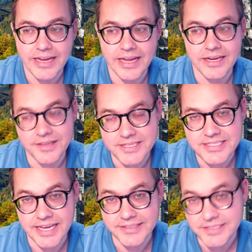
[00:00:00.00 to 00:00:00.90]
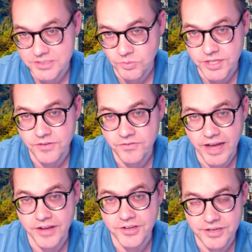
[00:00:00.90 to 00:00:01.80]
And in this case, it's when you
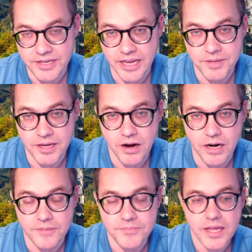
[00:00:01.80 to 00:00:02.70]
file your E A P R.